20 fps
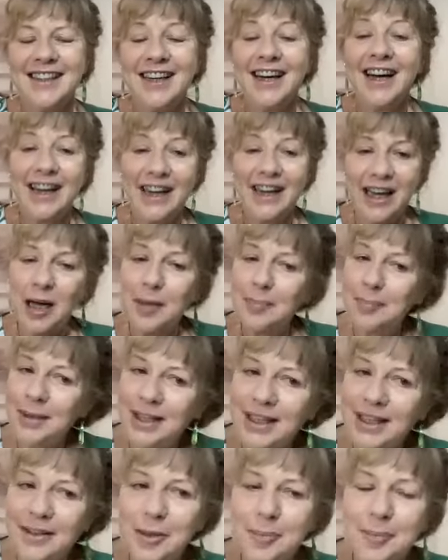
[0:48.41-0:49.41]
I am
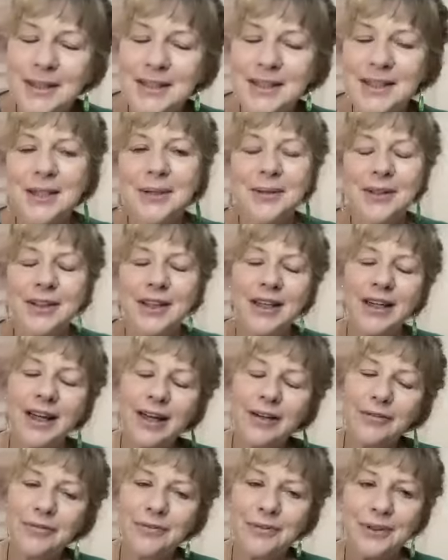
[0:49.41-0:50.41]
here a bit sooner than
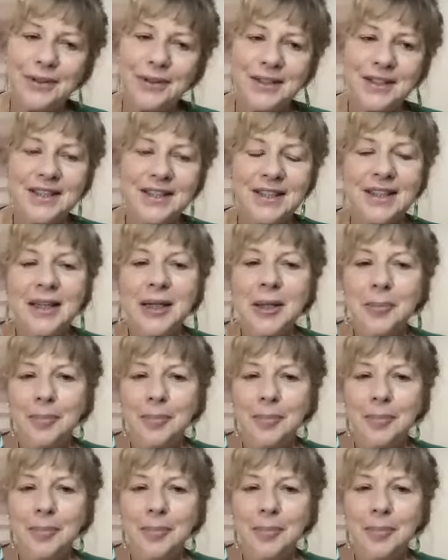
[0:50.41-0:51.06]
I'd first